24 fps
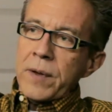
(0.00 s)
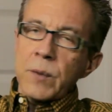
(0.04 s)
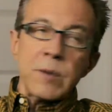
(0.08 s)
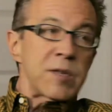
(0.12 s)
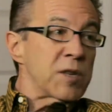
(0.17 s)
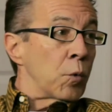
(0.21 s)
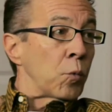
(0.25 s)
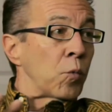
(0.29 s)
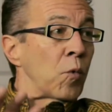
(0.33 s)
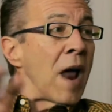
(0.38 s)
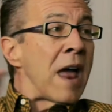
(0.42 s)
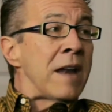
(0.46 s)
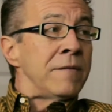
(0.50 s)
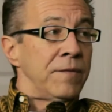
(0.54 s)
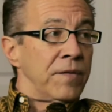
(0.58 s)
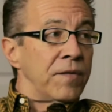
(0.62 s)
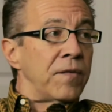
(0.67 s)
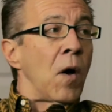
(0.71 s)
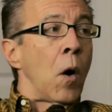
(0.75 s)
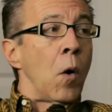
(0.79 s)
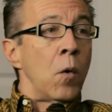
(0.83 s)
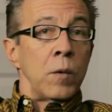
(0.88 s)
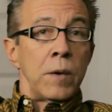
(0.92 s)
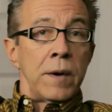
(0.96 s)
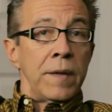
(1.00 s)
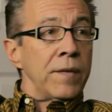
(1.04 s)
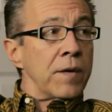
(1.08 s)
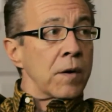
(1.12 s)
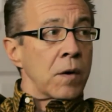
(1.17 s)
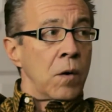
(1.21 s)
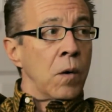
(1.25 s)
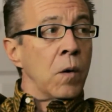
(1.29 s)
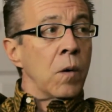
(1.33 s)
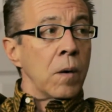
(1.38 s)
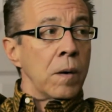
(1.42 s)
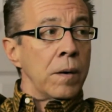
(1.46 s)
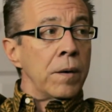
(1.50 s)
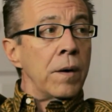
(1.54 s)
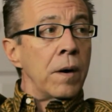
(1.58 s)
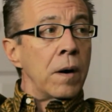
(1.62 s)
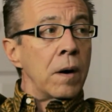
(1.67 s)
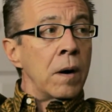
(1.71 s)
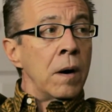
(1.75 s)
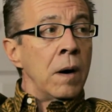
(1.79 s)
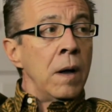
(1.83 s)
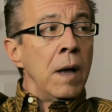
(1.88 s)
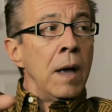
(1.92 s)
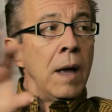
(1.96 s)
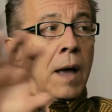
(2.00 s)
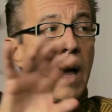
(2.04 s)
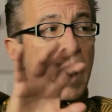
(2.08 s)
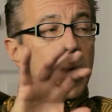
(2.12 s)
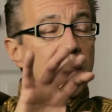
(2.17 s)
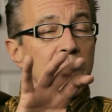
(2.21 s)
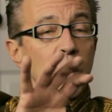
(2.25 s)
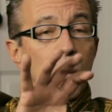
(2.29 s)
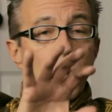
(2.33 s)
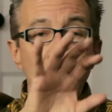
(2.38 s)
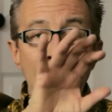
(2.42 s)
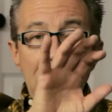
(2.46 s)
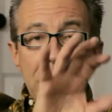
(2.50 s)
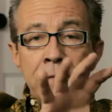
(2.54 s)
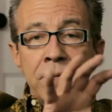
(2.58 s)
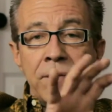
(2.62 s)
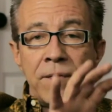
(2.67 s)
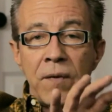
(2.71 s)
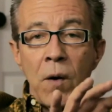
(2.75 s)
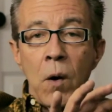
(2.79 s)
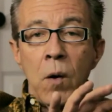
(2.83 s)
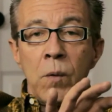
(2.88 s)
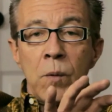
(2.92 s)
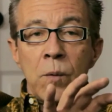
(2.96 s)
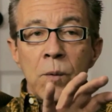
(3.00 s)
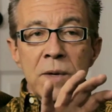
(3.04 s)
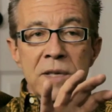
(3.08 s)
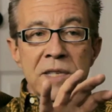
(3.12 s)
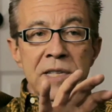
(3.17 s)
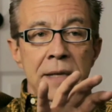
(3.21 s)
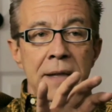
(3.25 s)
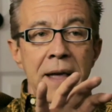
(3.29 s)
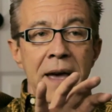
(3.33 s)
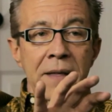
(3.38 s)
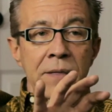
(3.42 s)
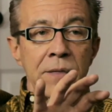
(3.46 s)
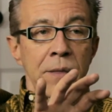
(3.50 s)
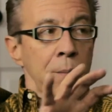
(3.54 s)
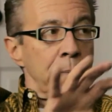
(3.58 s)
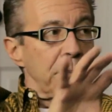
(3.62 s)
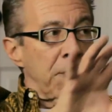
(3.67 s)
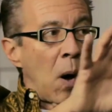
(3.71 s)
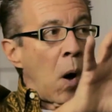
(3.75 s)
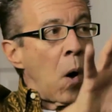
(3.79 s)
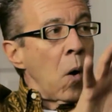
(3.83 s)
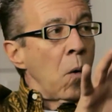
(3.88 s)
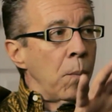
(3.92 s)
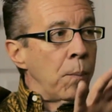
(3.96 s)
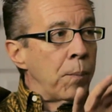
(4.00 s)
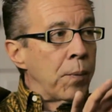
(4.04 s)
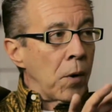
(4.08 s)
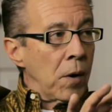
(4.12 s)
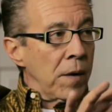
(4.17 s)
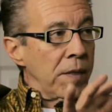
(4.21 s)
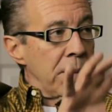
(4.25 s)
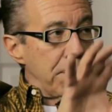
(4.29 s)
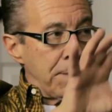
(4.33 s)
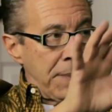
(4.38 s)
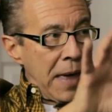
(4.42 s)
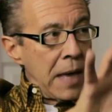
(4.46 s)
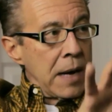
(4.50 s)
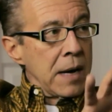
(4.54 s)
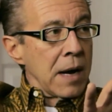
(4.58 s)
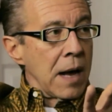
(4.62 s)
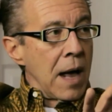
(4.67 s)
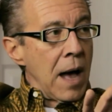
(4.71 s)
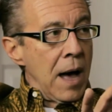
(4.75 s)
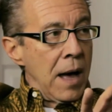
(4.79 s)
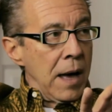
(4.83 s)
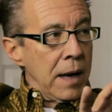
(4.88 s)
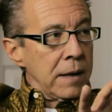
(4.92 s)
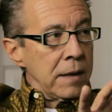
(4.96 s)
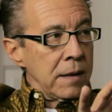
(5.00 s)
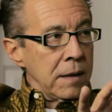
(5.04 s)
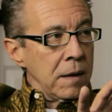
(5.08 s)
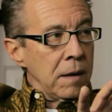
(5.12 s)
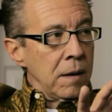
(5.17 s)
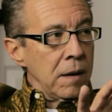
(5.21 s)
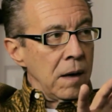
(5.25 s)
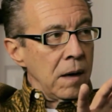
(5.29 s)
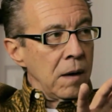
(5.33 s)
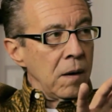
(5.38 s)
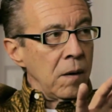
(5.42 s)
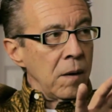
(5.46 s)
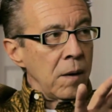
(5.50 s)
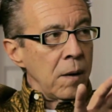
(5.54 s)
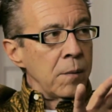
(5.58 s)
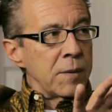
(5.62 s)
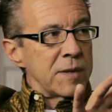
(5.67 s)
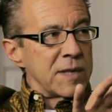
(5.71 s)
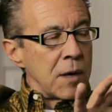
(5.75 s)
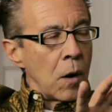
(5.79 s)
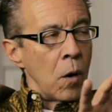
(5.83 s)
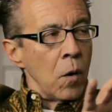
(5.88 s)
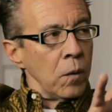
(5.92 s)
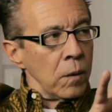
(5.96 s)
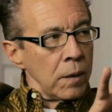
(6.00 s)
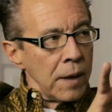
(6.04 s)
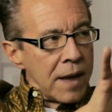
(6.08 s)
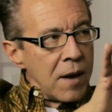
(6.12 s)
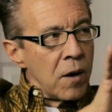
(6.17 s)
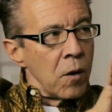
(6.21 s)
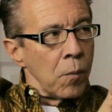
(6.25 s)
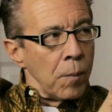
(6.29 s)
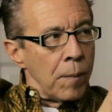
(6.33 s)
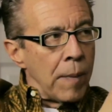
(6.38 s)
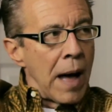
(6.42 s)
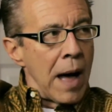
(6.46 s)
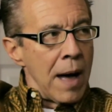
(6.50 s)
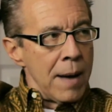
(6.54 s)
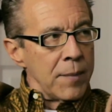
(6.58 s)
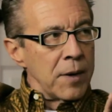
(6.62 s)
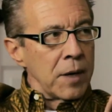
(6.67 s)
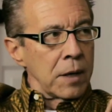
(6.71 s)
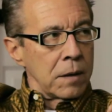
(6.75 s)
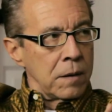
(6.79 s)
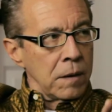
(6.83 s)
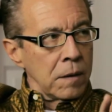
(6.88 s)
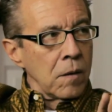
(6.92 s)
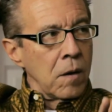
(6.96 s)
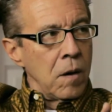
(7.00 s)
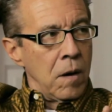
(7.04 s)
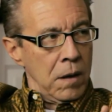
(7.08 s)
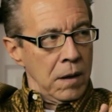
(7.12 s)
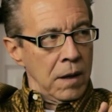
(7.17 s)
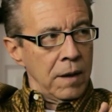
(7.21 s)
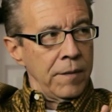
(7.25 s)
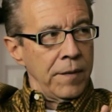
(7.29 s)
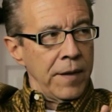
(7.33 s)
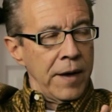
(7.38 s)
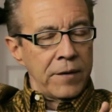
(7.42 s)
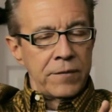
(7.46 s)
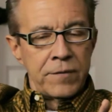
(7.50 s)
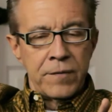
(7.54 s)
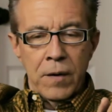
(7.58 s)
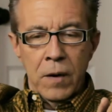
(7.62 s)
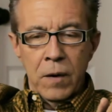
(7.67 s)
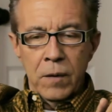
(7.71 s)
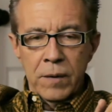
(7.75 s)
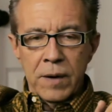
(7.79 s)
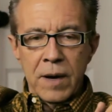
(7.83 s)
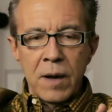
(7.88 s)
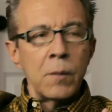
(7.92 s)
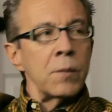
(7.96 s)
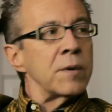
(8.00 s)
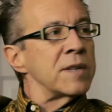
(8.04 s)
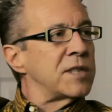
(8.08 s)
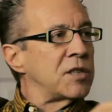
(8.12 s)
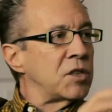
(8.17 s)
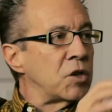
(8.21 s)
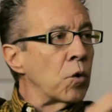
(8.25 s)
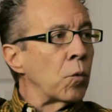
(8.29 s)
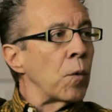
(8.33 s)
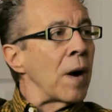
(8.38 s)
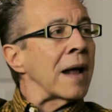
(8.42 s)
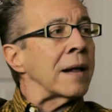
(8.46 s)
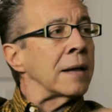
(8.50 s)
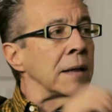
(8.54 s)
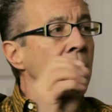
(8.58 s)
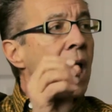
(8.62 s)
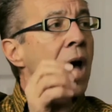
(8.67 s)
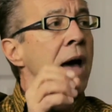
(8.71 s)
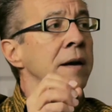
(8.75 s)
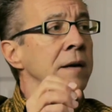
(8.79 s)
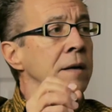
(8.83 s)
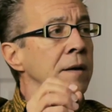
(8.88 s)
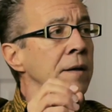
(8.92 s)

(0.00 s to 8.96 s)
was a red phone in the corner. And the red phone was like the Pope or the Pentagon. It was only Obama could call on that phone. It was direct line.